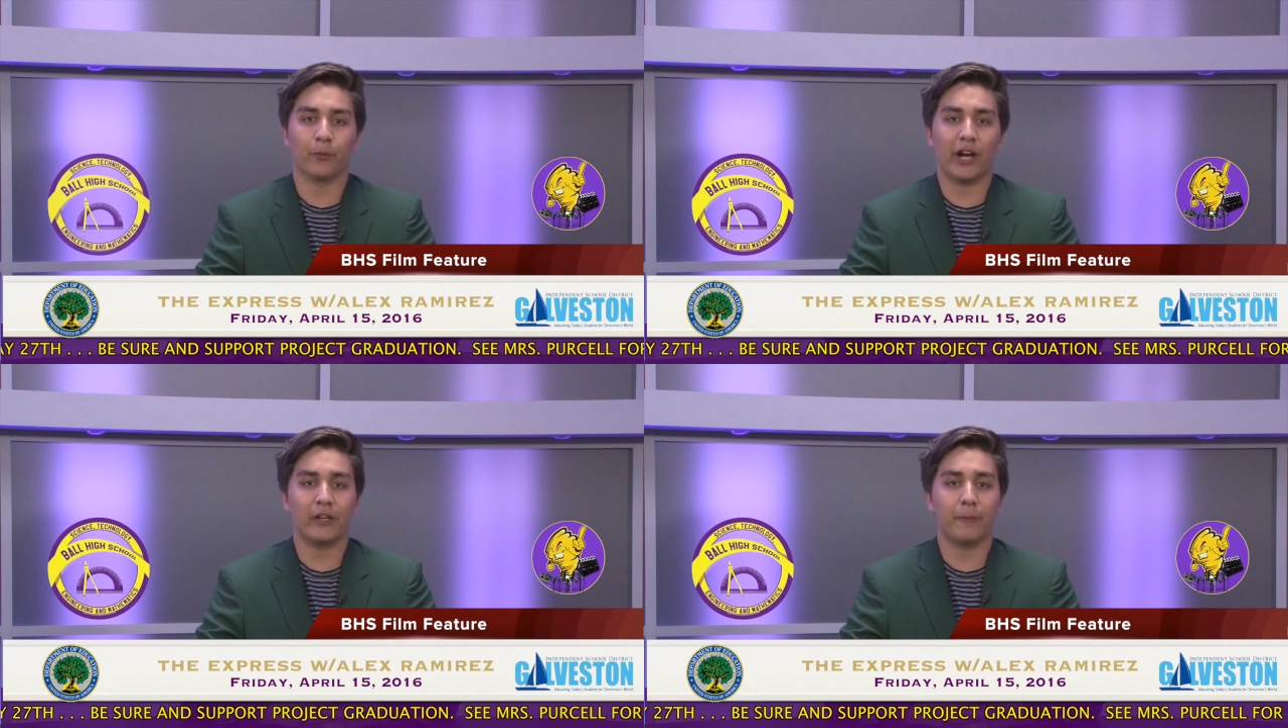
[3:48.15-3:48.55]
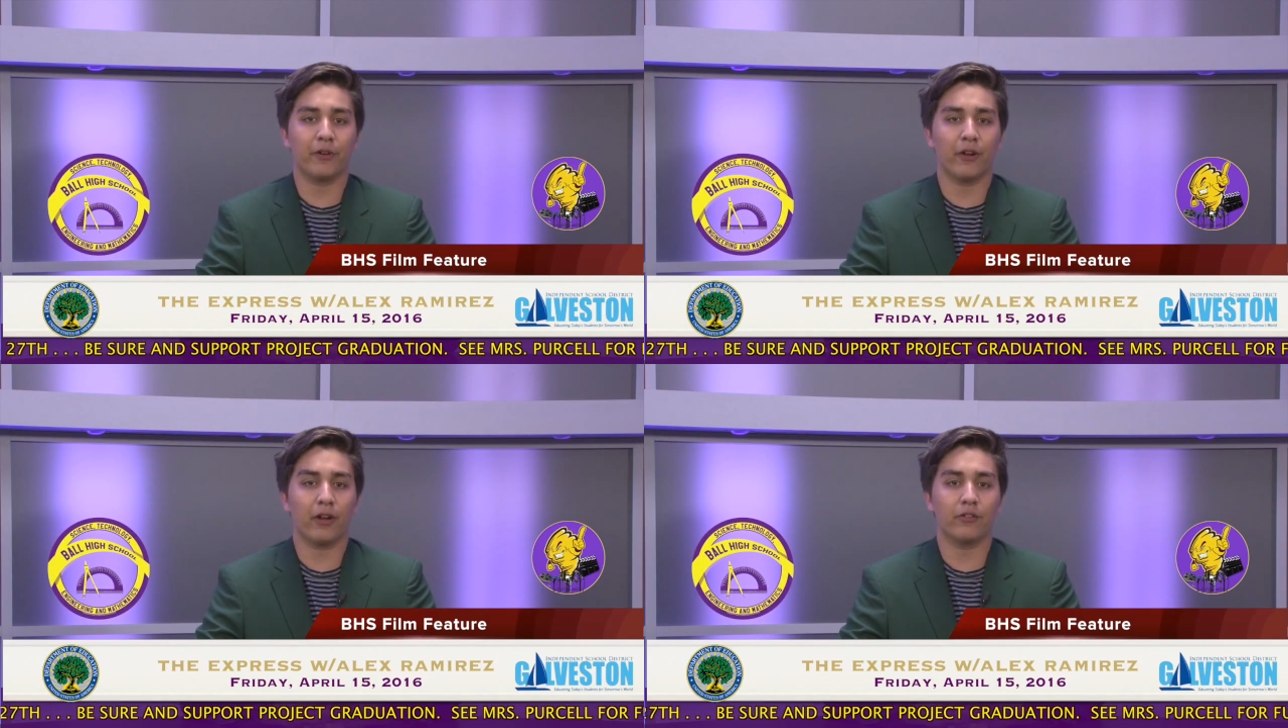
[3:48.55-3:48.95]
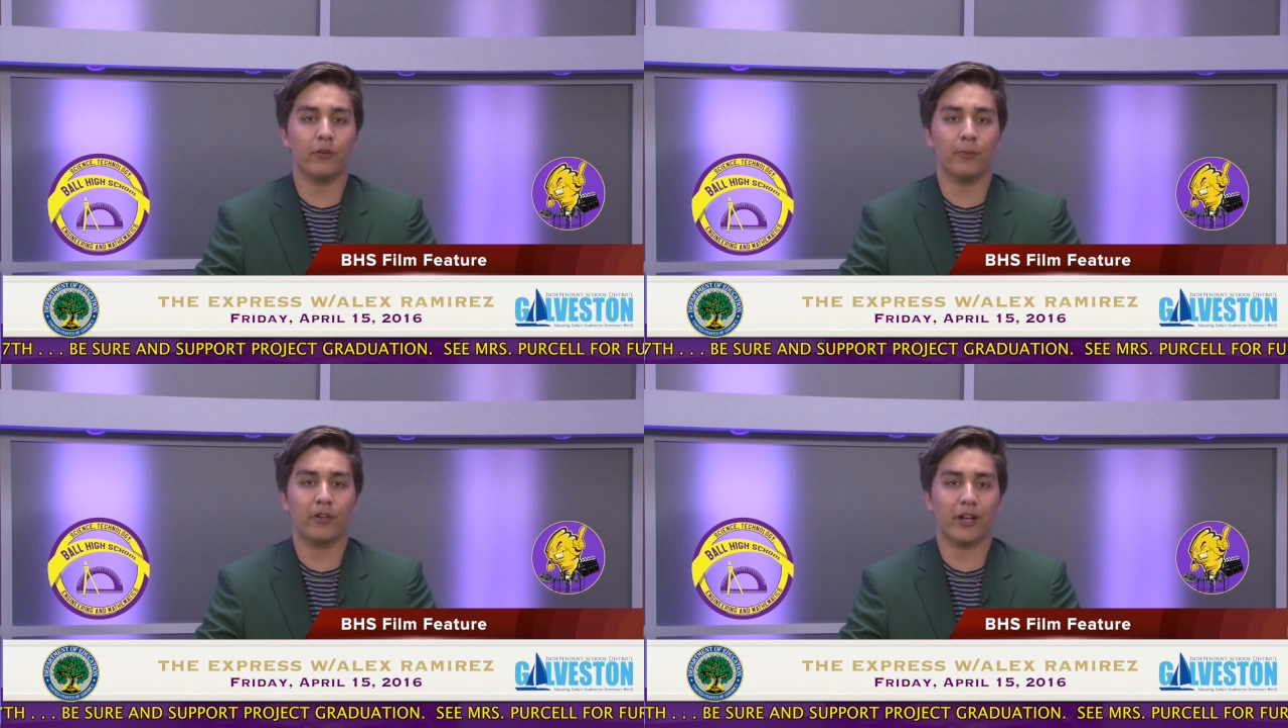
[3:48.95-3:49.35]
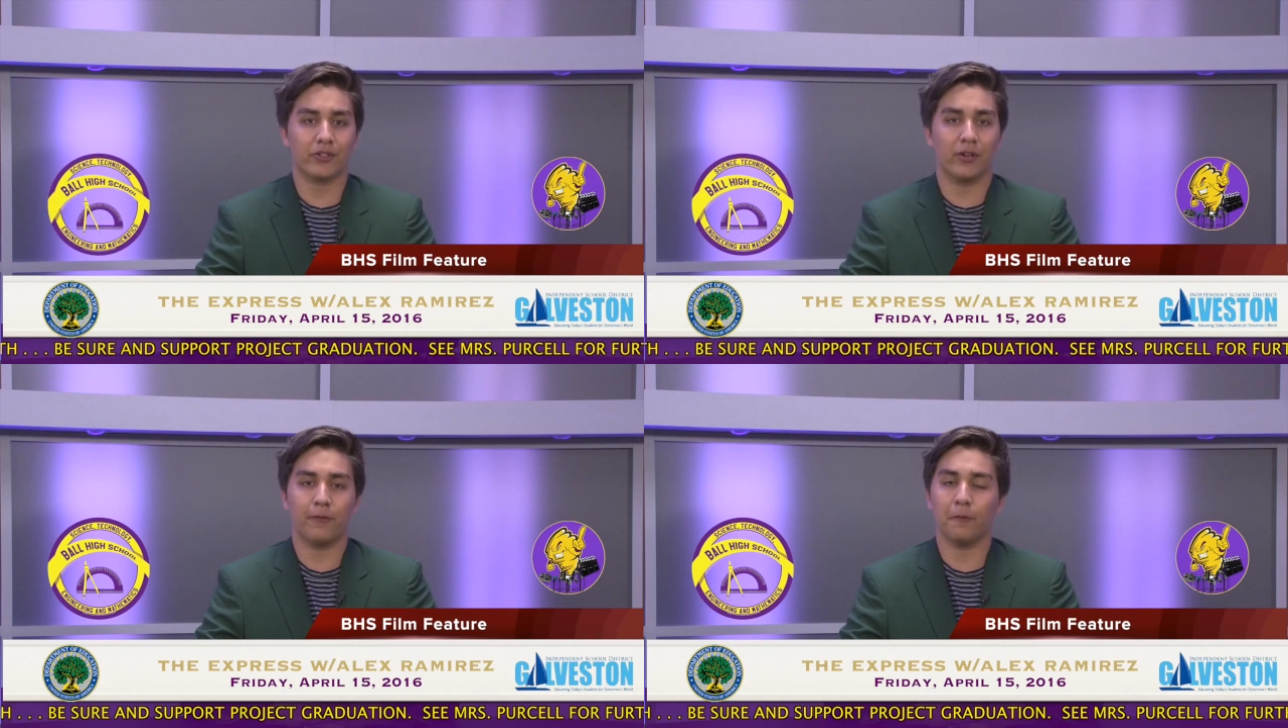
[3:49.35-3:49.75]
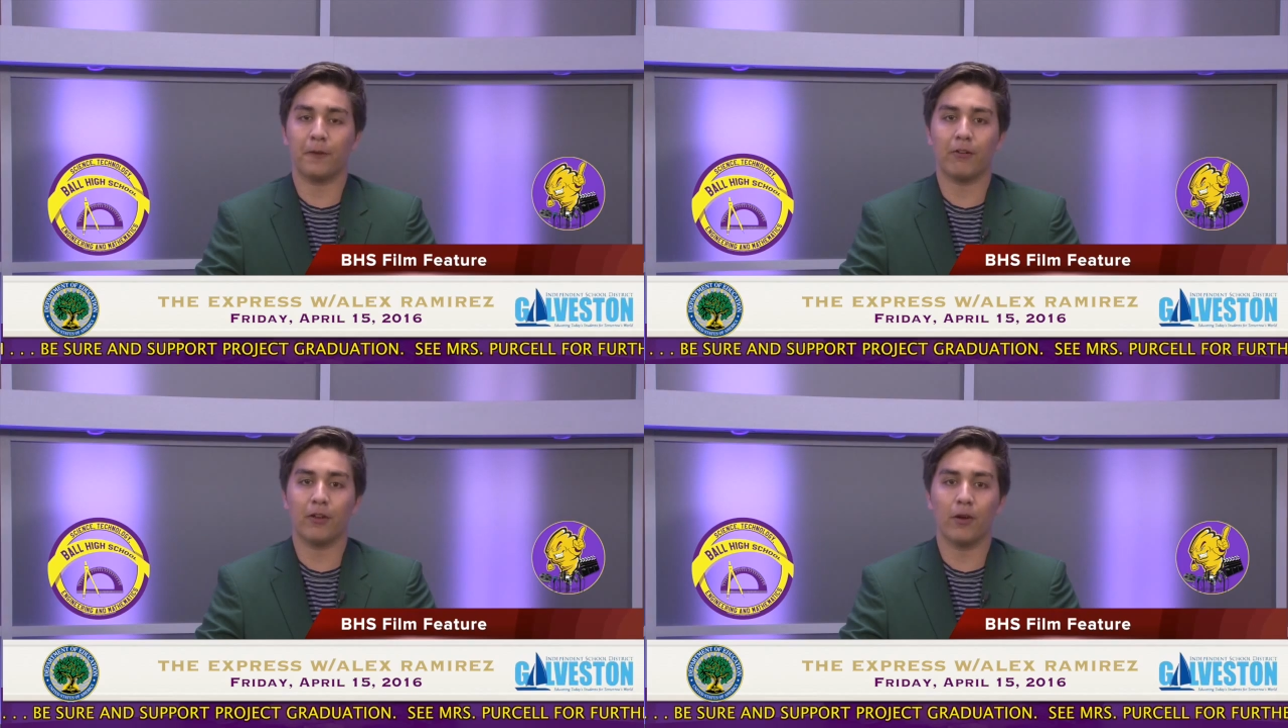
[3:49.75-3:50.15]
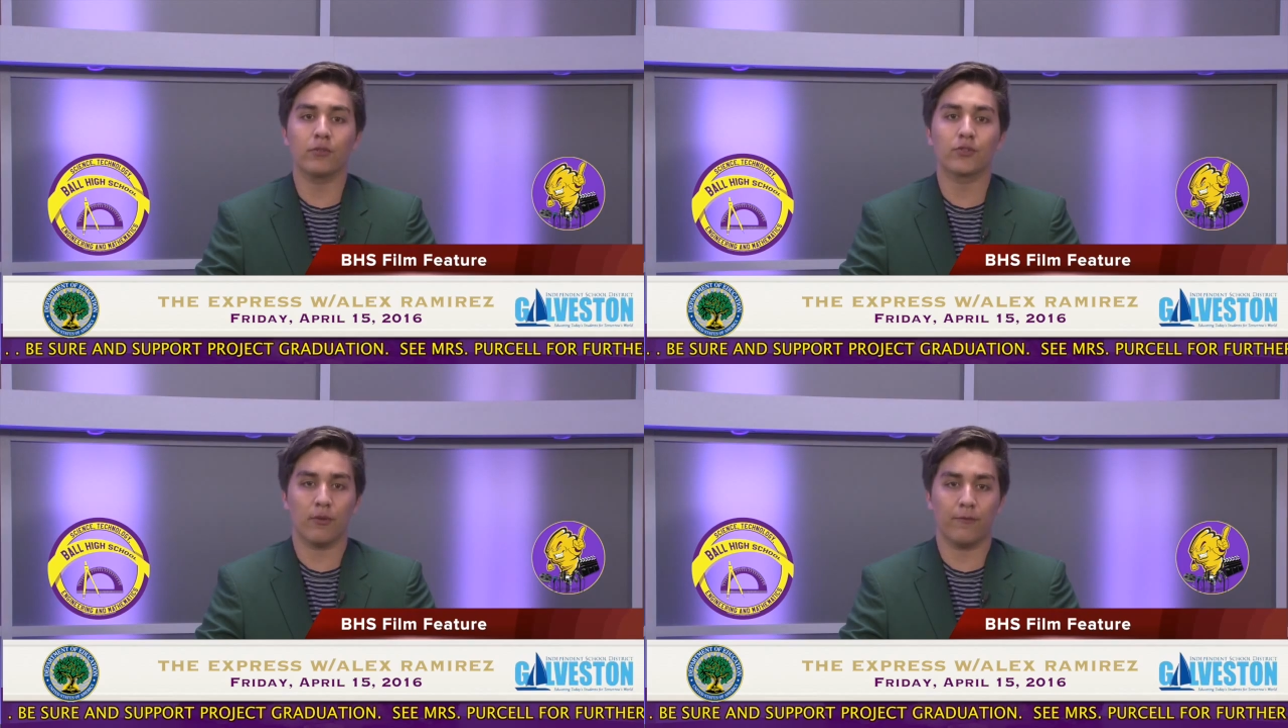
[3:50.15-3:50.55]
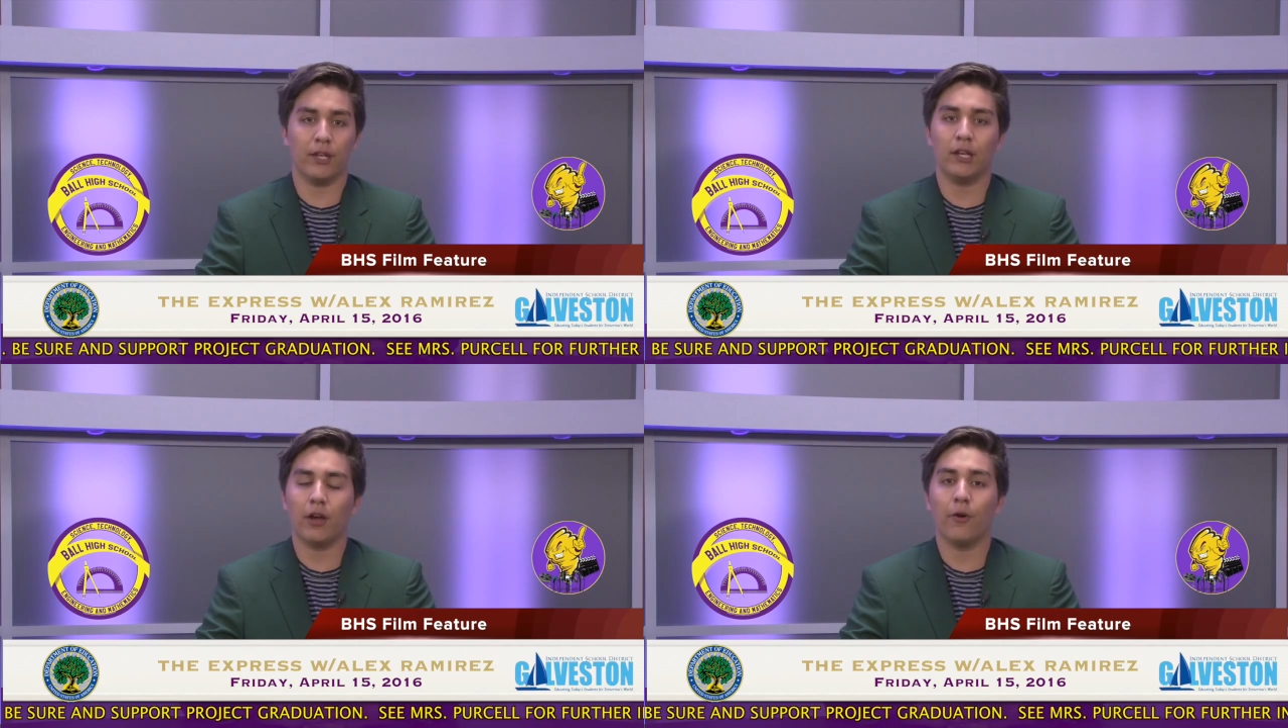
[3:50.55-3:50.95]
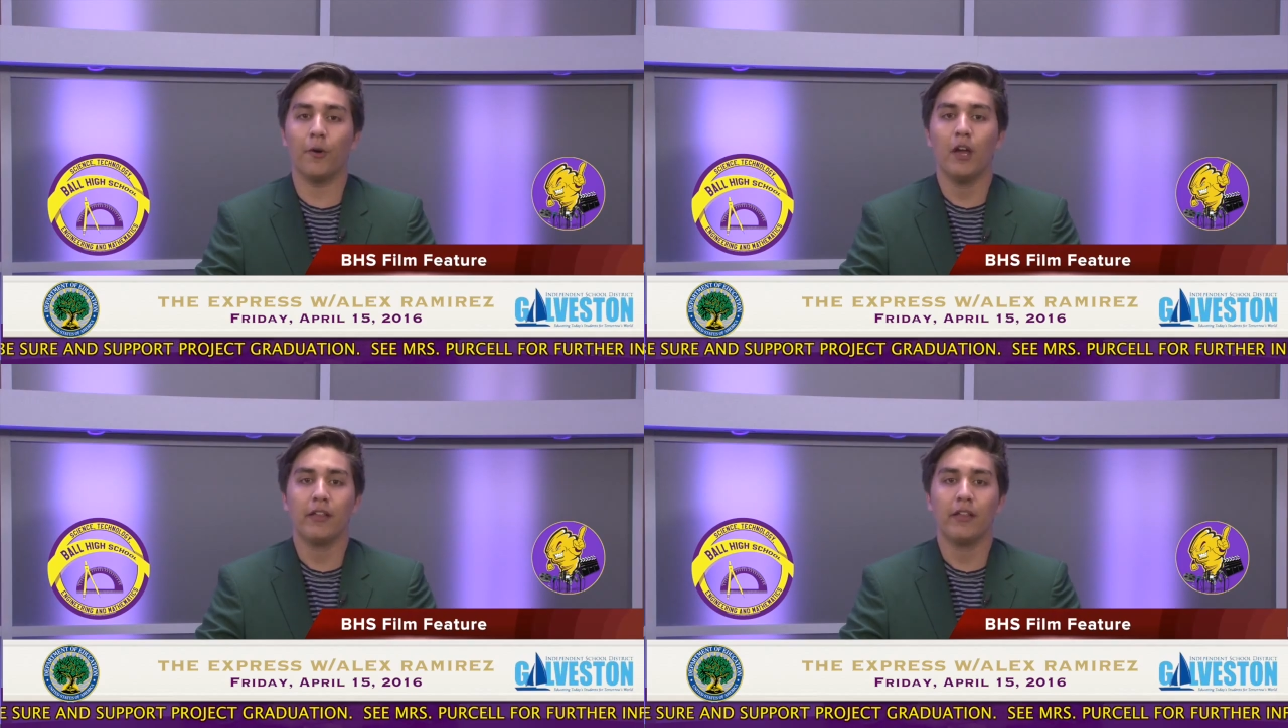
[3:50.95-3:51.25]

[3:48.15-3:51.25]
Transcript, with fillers: writing to production of your very own short video